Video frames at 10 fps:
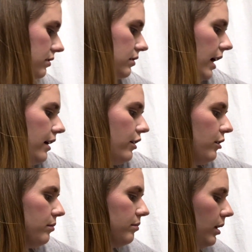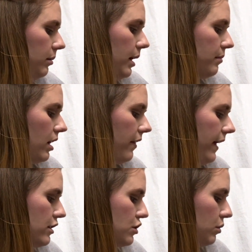I don't know, maybe I'm not
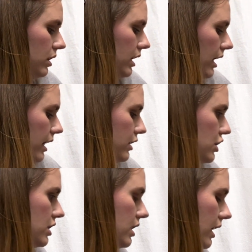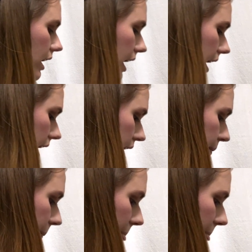that short and I just think I am.